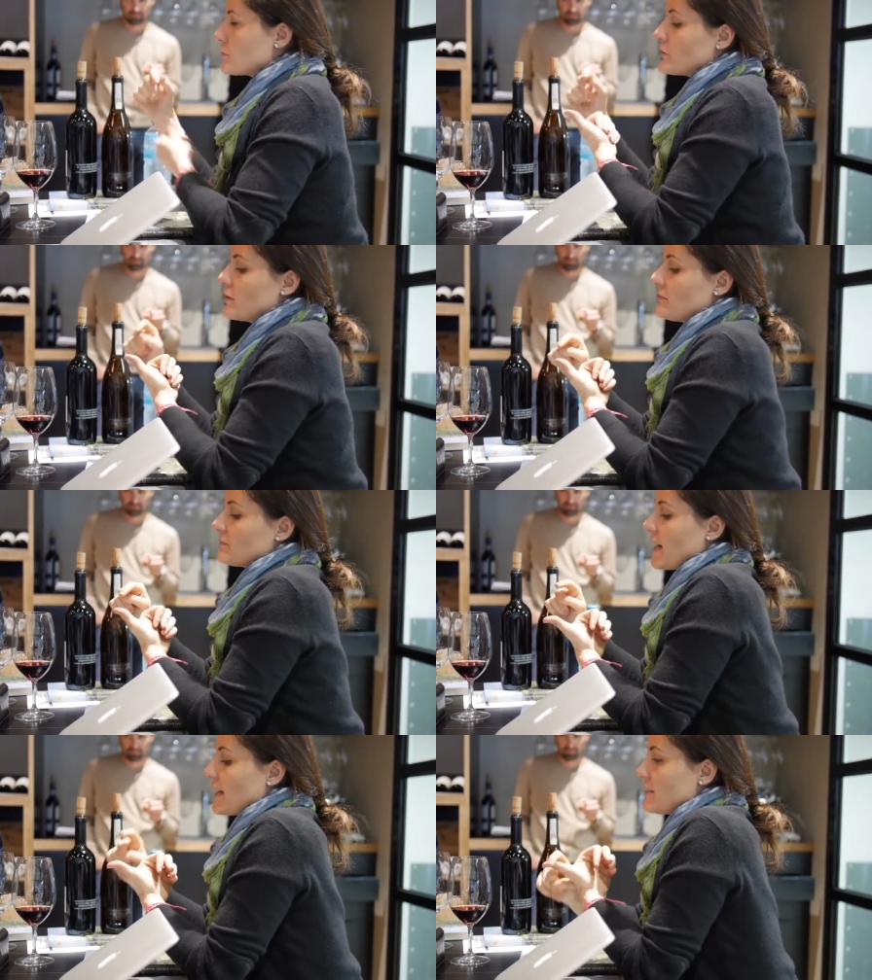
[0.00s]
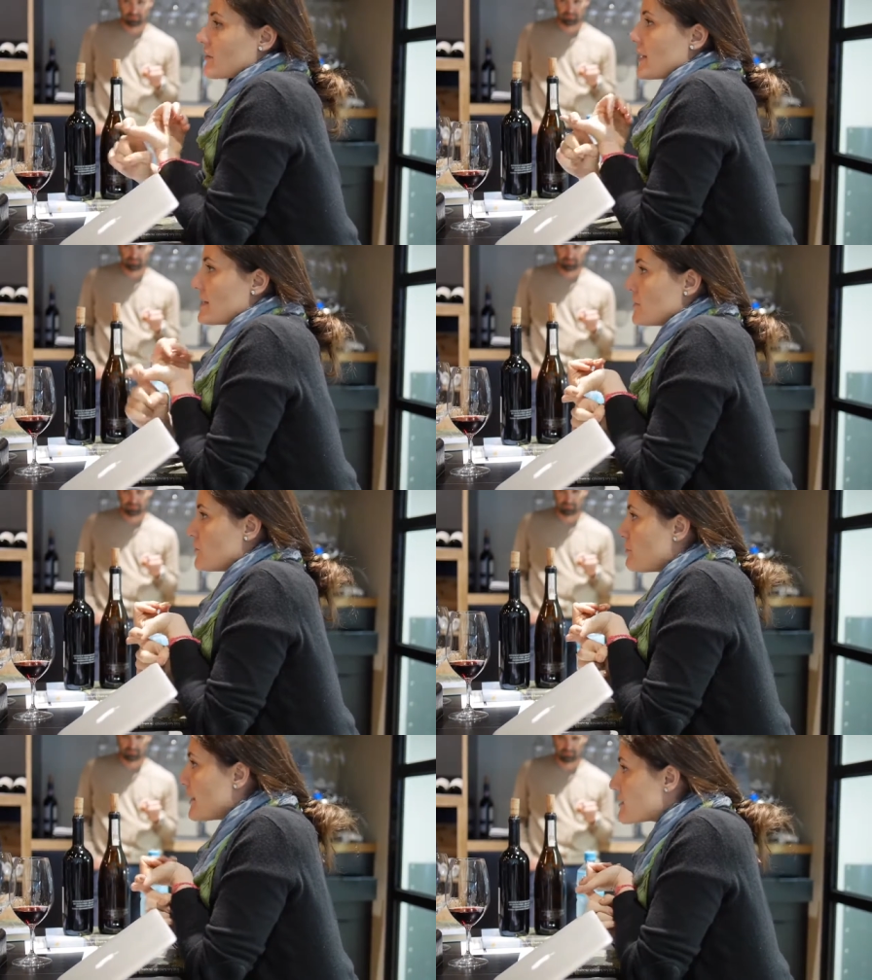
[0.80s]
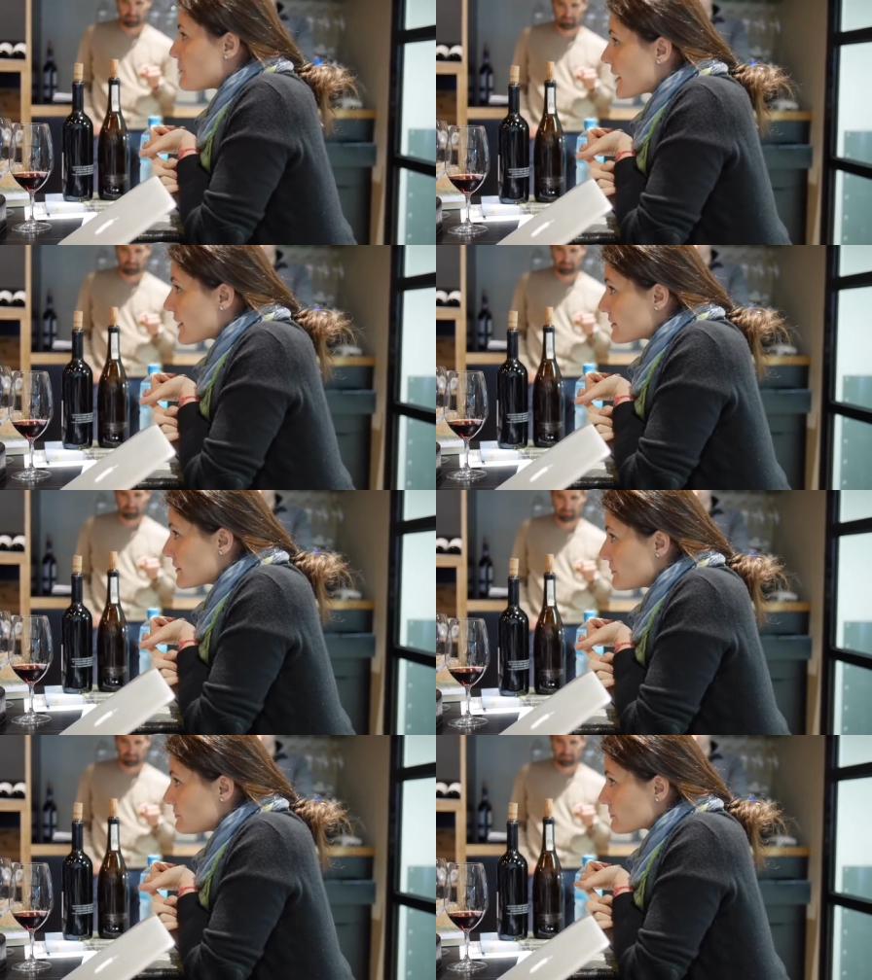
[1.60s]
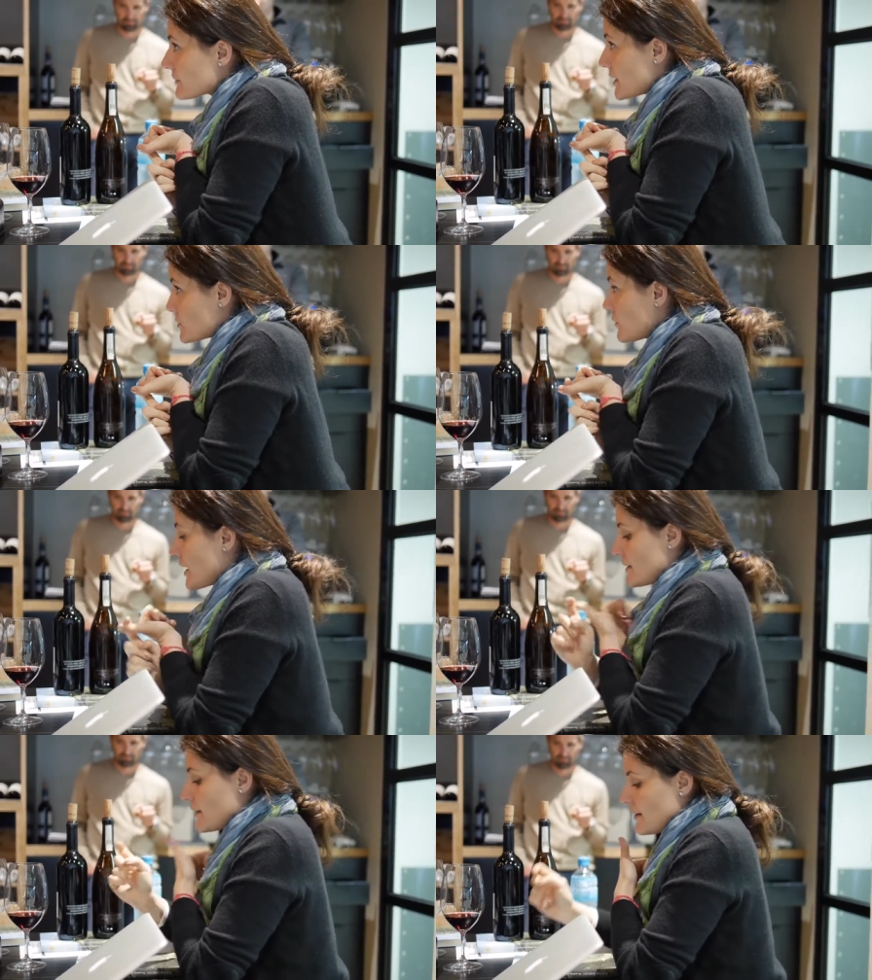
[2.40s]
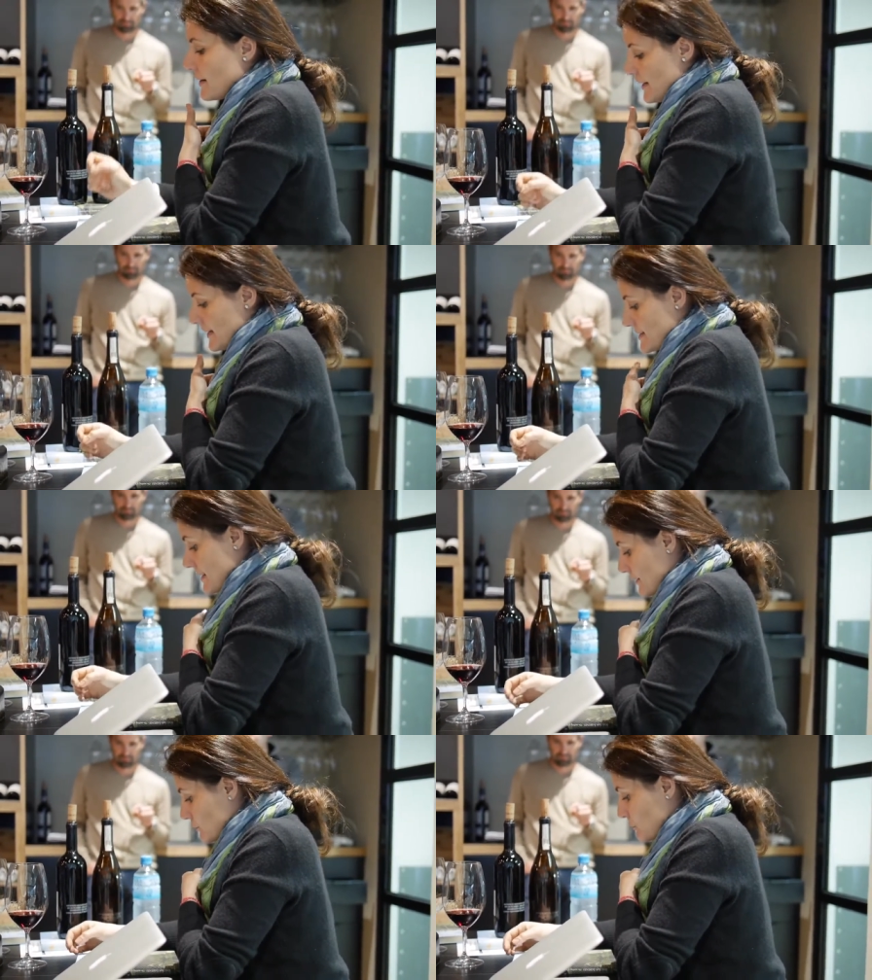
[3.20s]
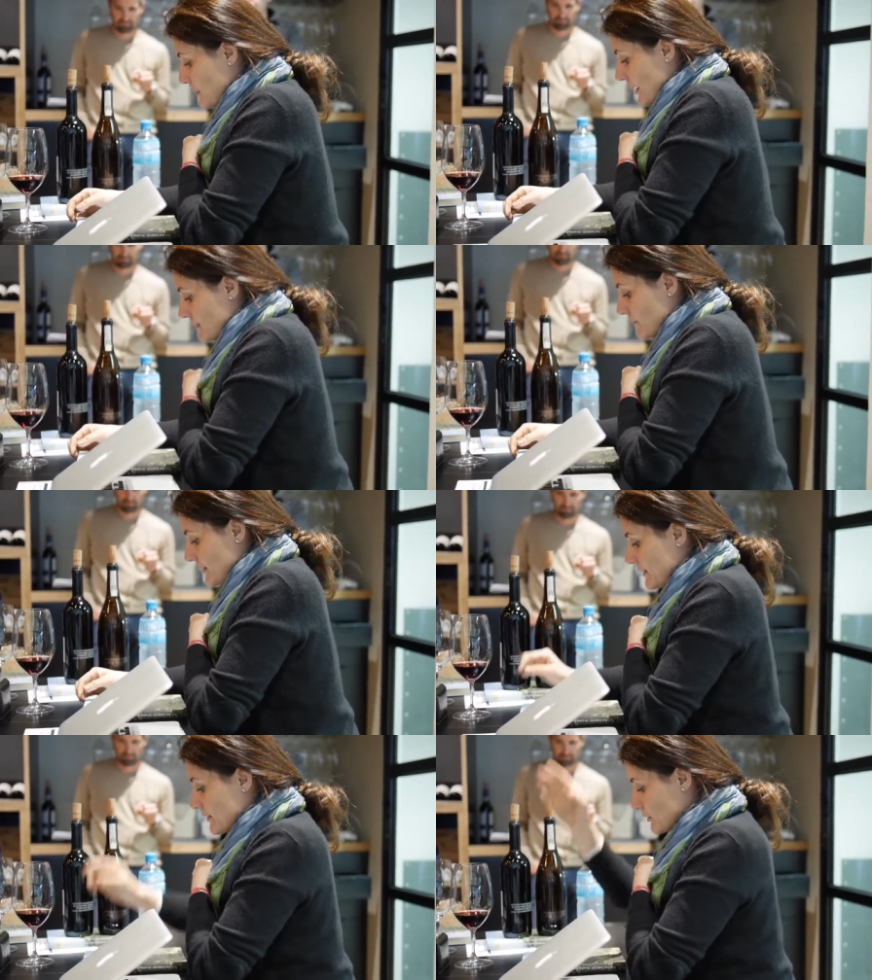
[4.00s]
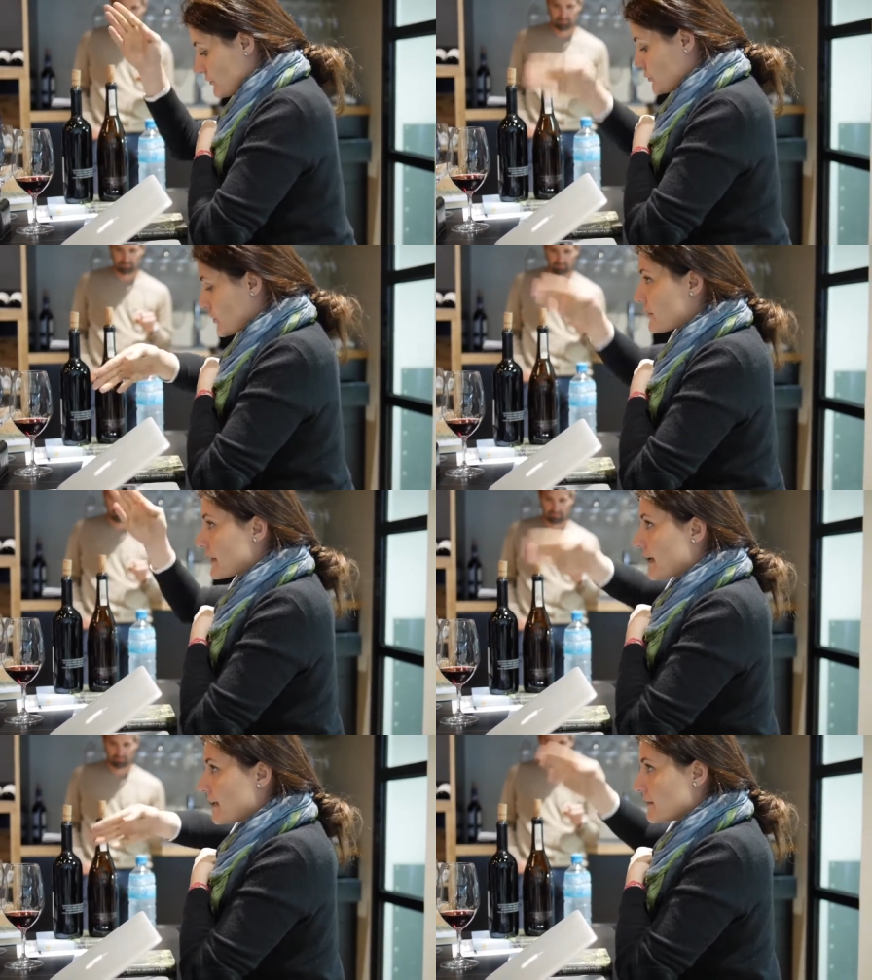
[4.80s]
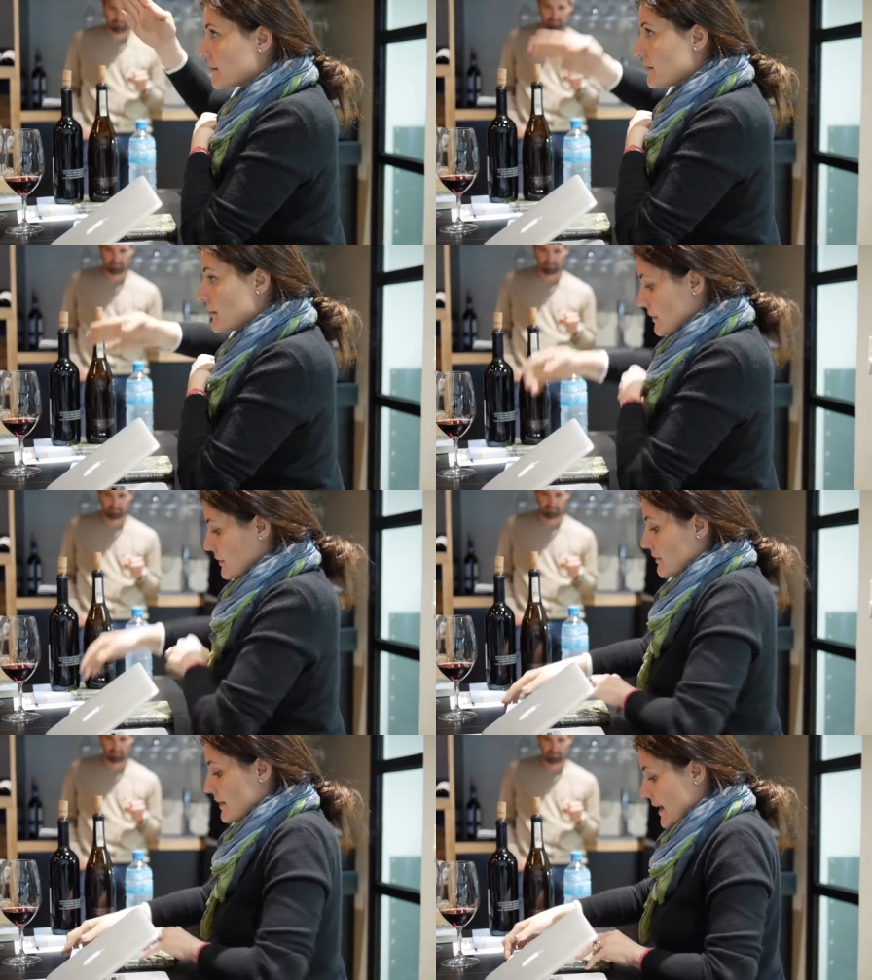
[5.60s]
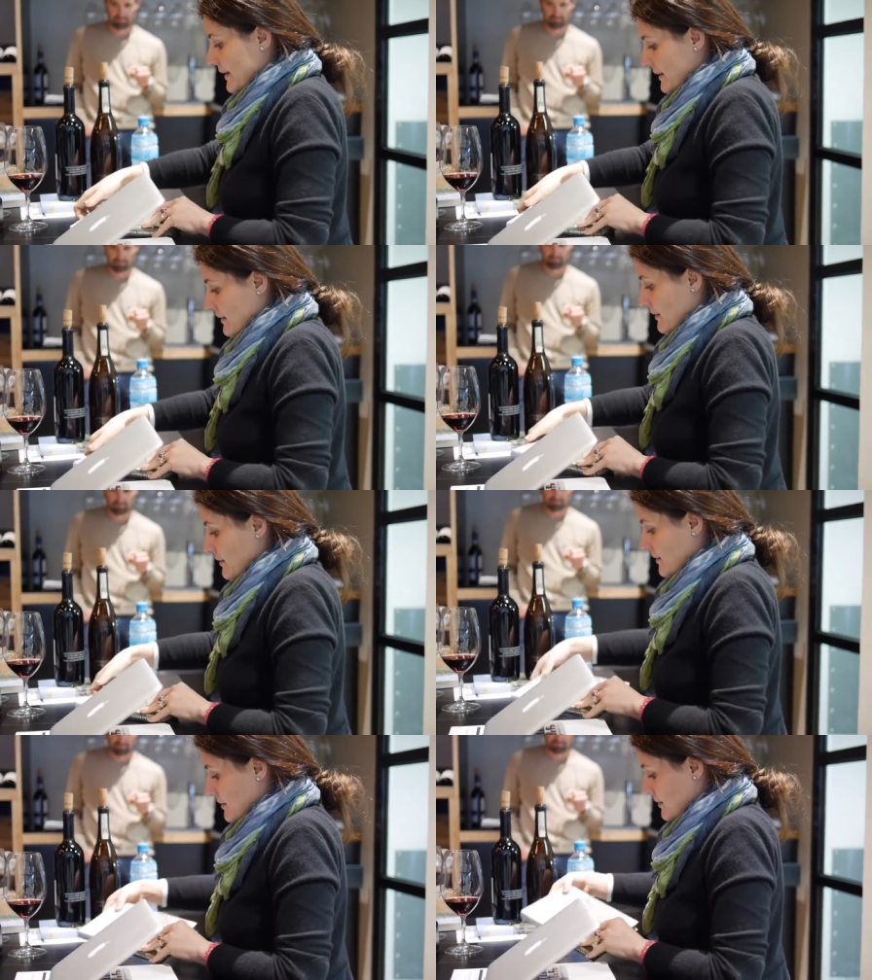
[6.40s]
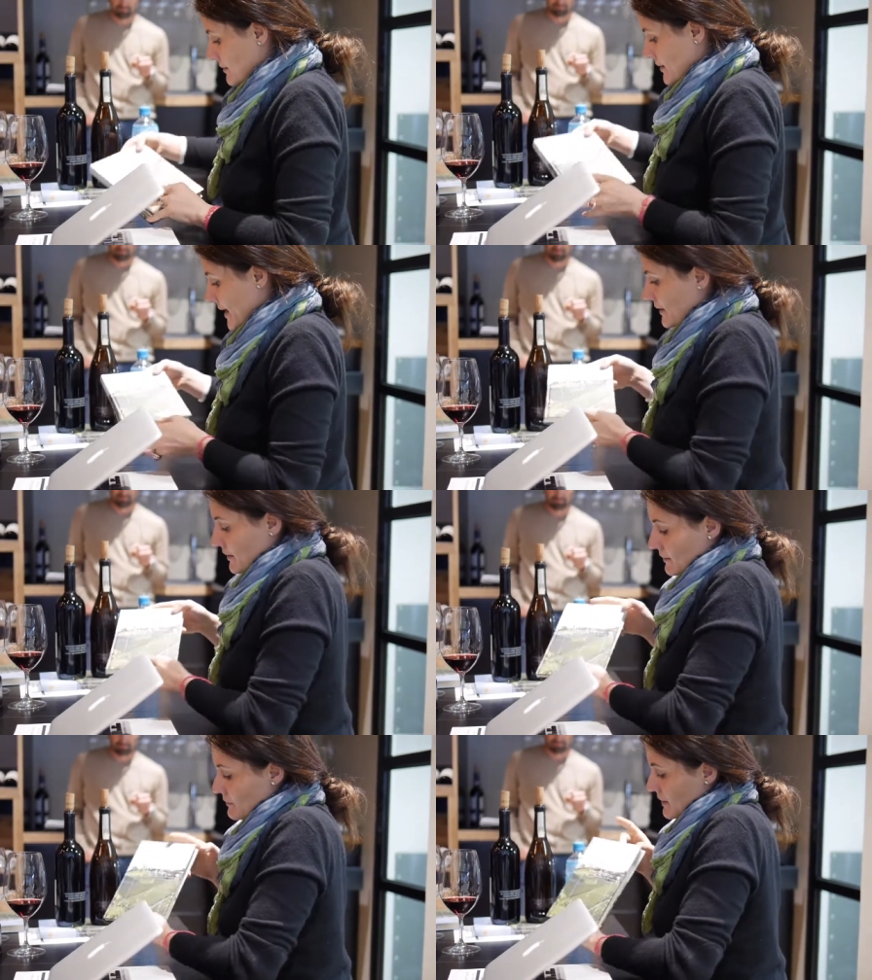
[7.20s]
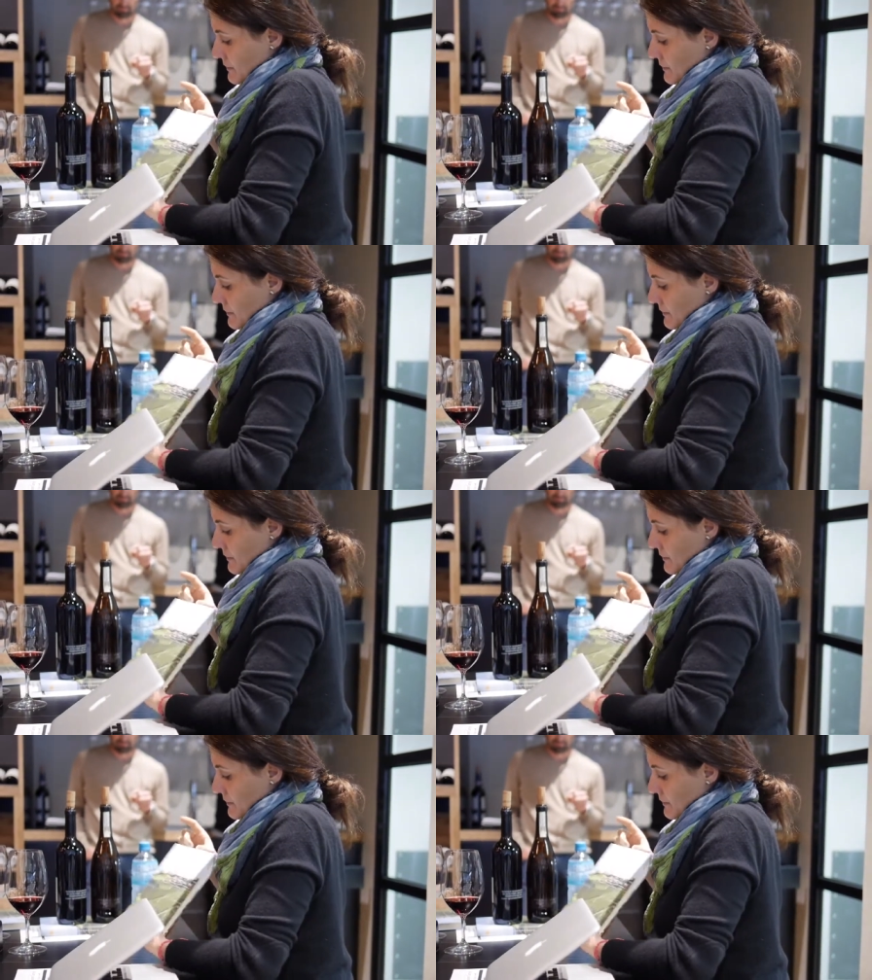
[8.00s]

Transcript: of all, higher density of plants per hectare. That's why uh, he started to plant vineyard vertical, uh, like uh, like a